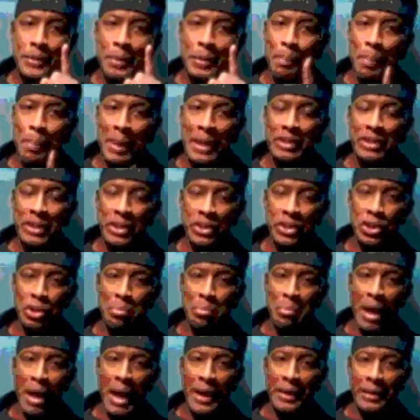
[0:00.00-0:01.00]
the basic
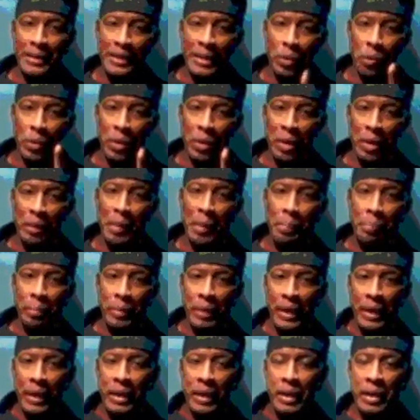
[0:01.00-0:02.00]
Shimada that we're going to be
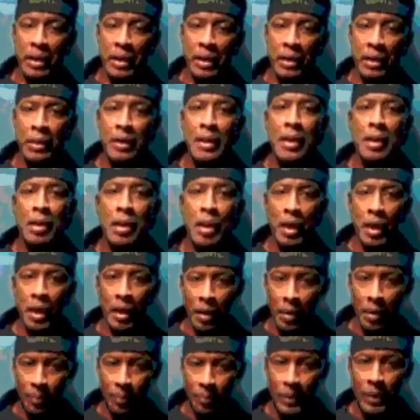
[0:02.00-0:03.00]
playing here
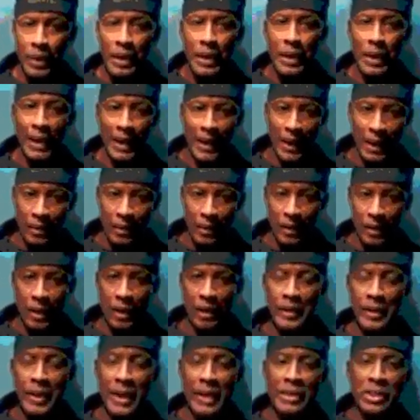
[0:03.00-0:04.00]
in
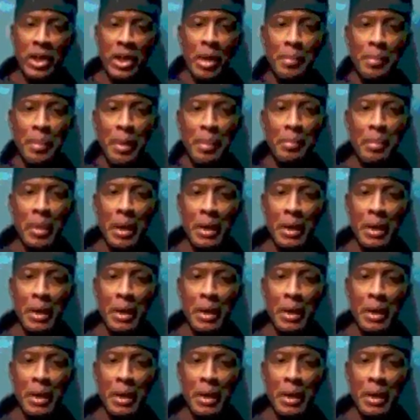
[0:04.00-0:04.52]
the next coming